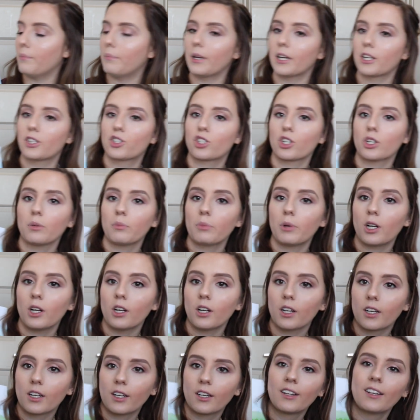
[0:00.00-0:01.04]
picture
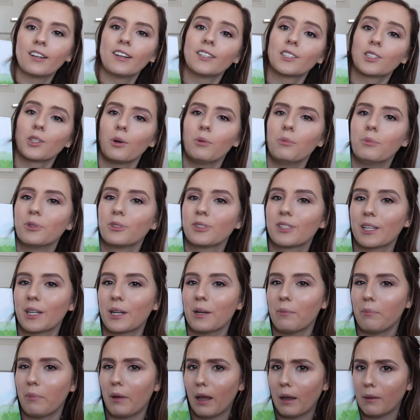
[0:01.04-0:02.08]
book. It's almost like
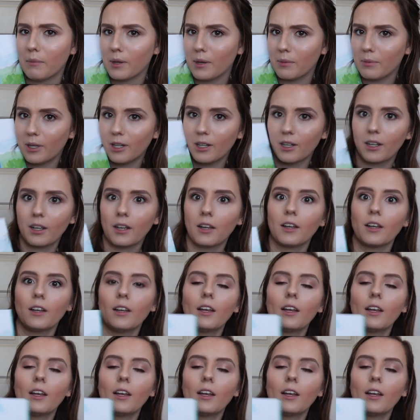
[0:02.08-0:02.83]
a baby book,